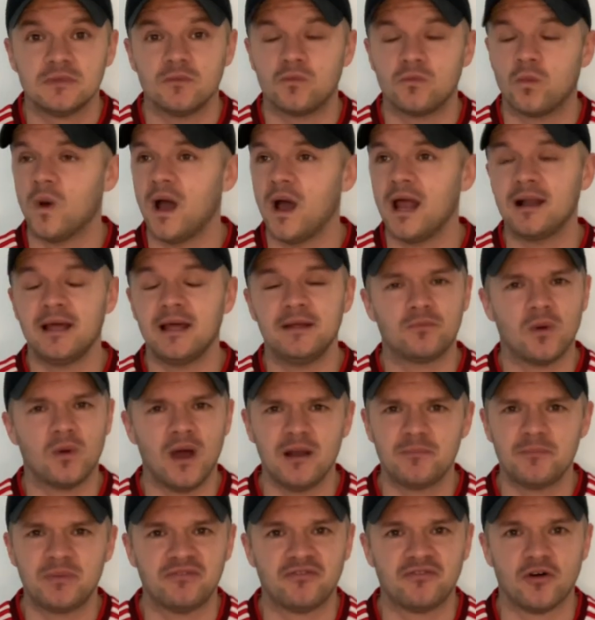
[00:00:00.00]
well
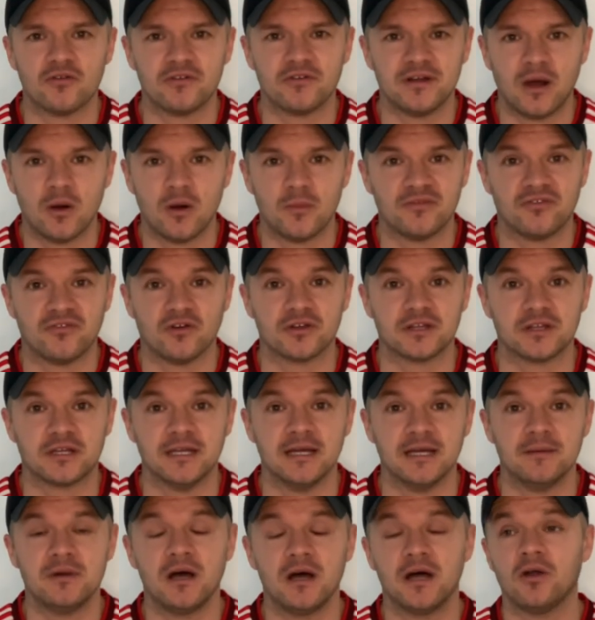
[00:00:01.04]
well before an hour before the
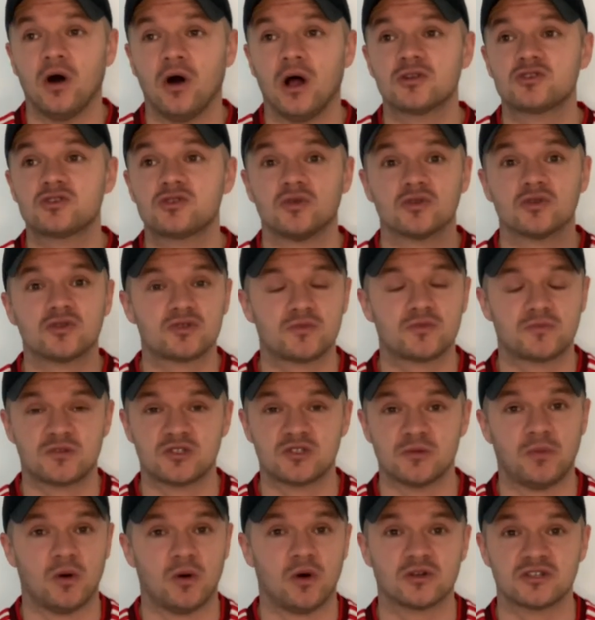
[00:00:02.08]
game, and also
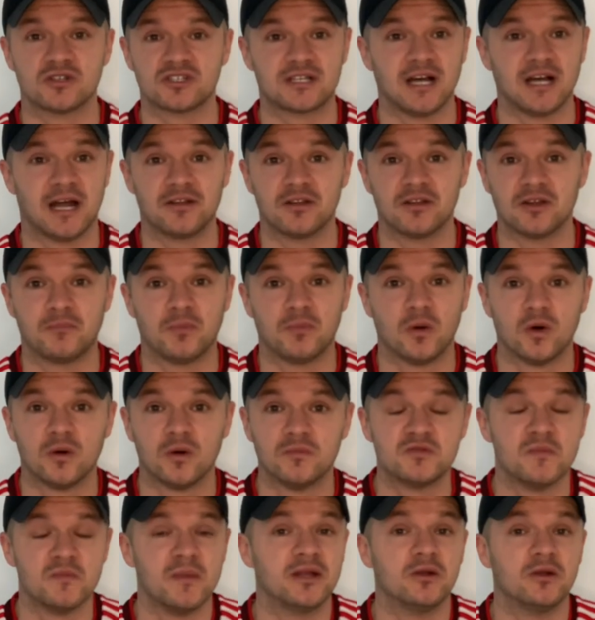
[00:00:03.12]
supporters gone to the
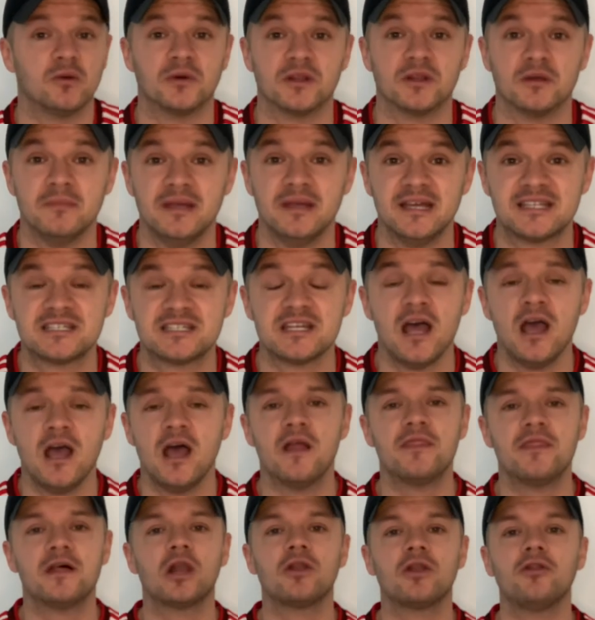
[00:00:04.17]
pubs, meet up with the mates,
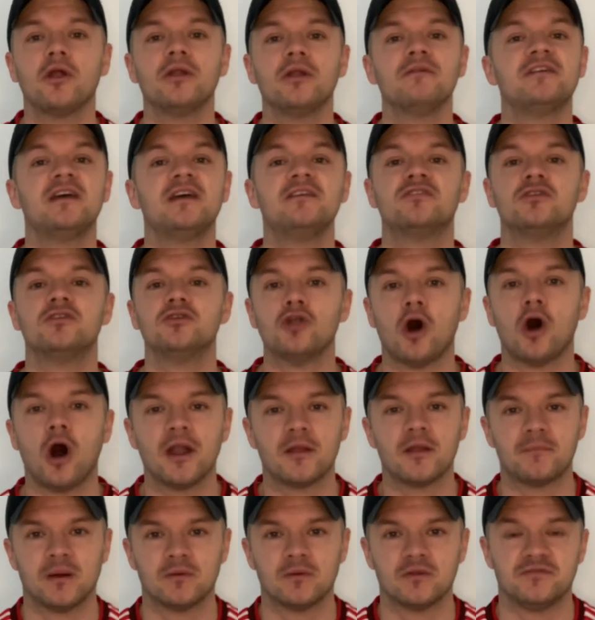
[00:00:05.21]
and they'll not have even known
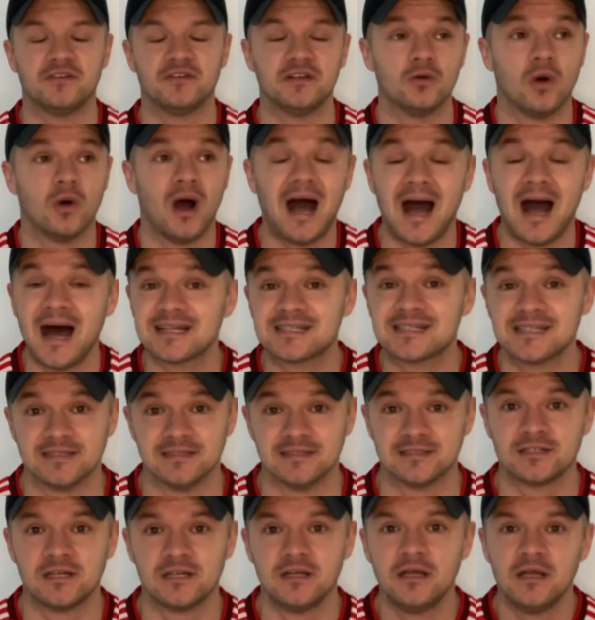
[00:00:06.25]
about the video. I
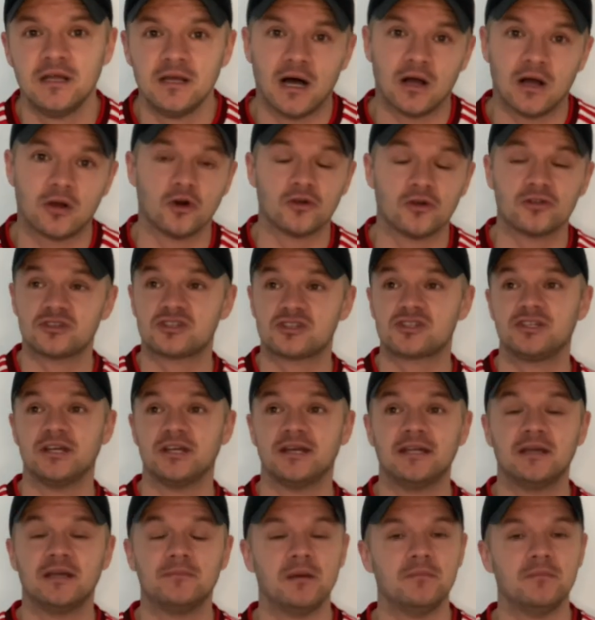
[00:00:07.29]
didn't. I got to the
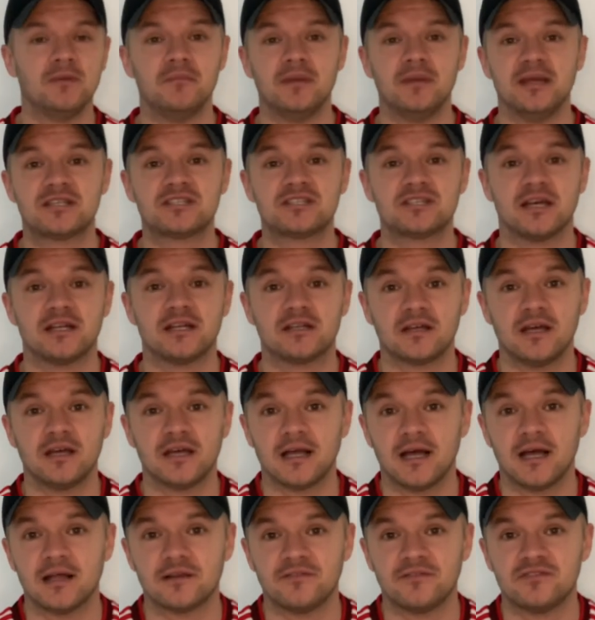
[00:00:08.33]
stadium and my mate said,
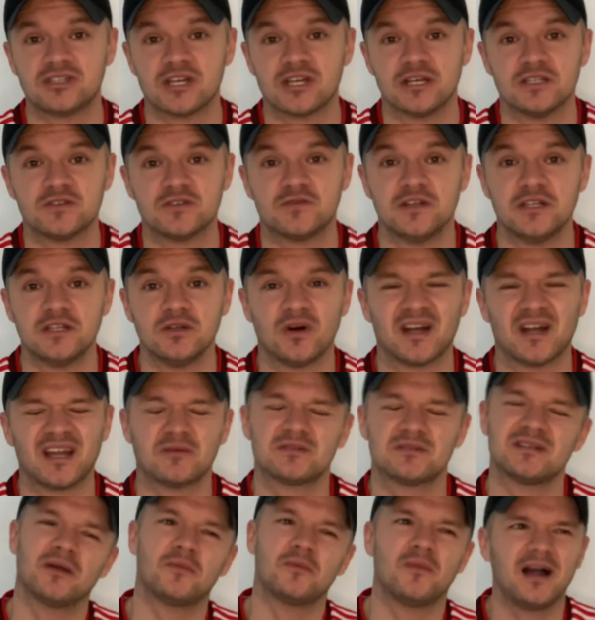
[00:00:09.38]
yeah, have you seen this video? And I
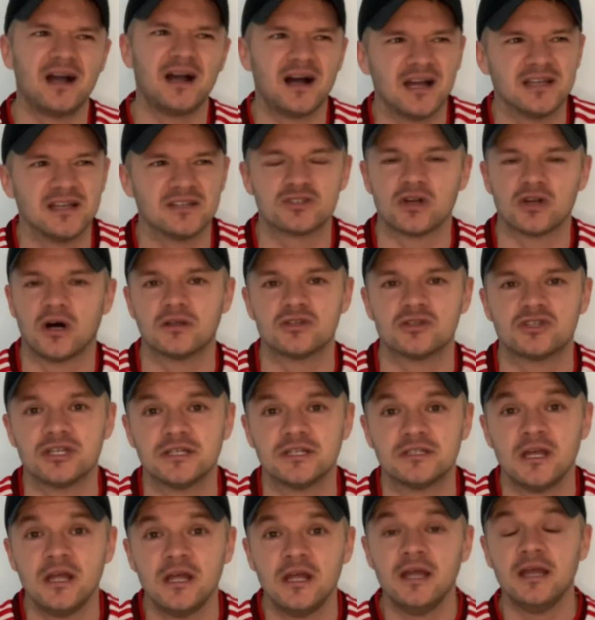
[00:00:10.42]
was like, why are you talking
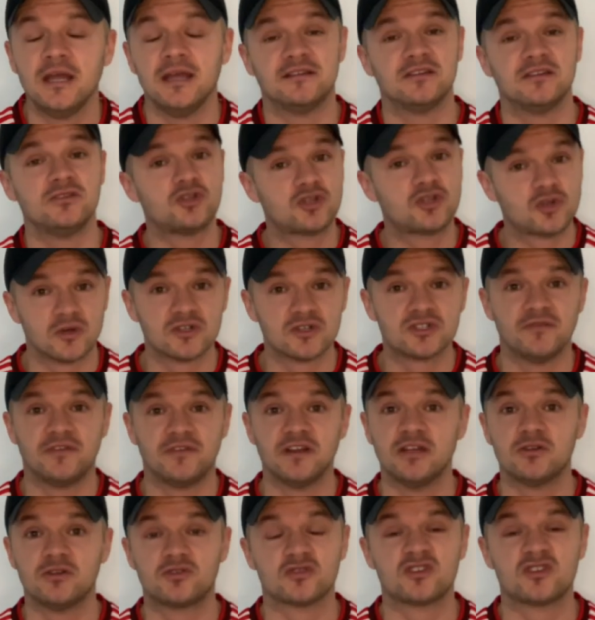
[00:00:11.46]
shit? He didn't show us the
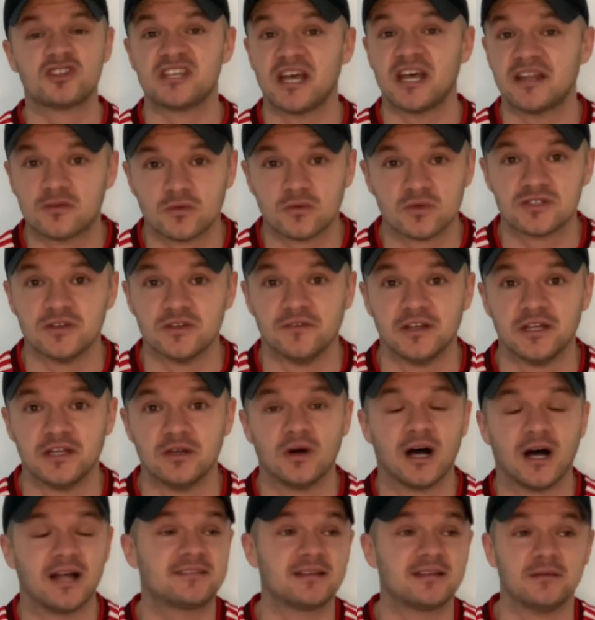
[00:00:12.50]
video, he just said there was a
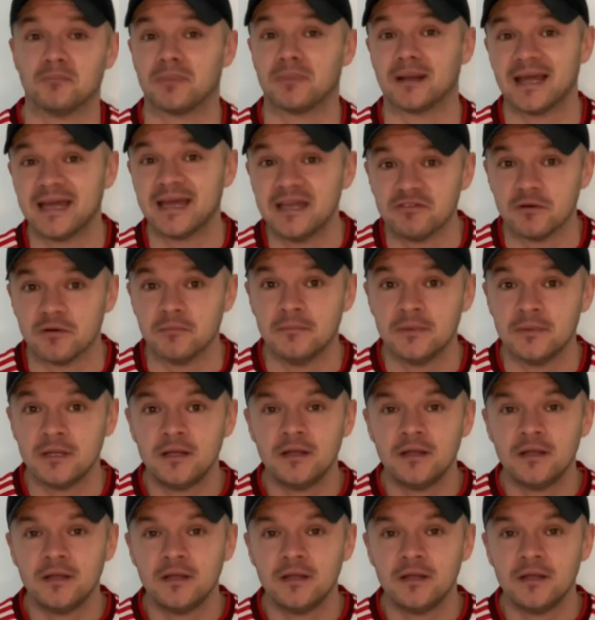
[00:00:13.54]
video. I didn't believe him.